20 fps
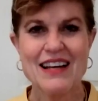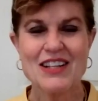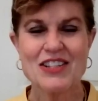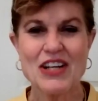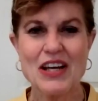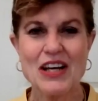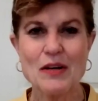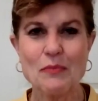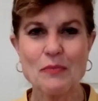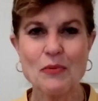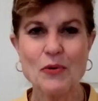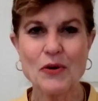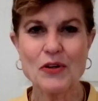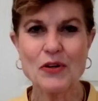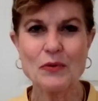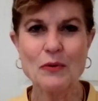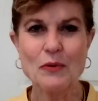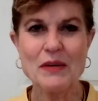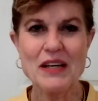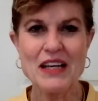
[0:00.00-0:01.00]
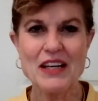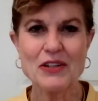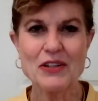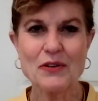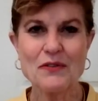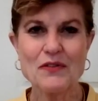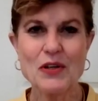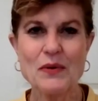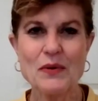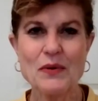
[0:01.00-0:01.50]
Janet Porter will be
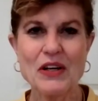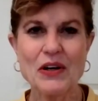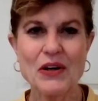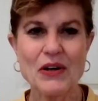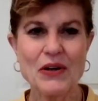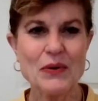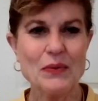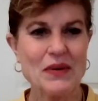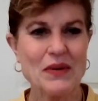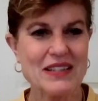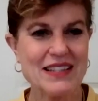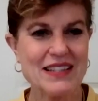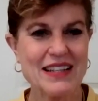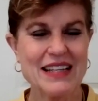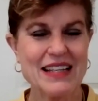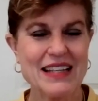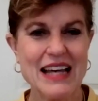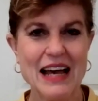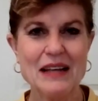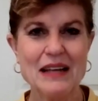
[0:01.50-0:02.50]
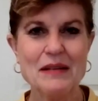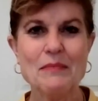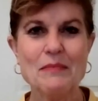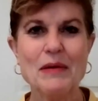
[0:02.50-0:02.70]
interviewing her once again.